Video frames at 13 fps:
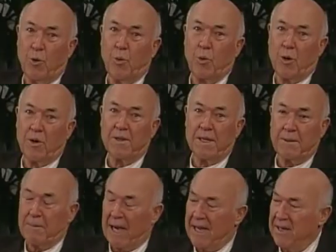worldly
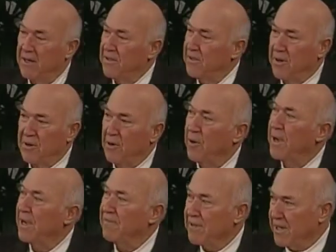minded, they're no
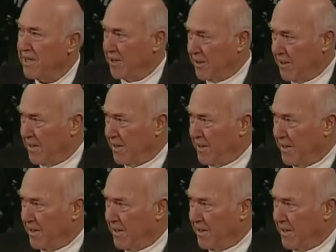heavenly good.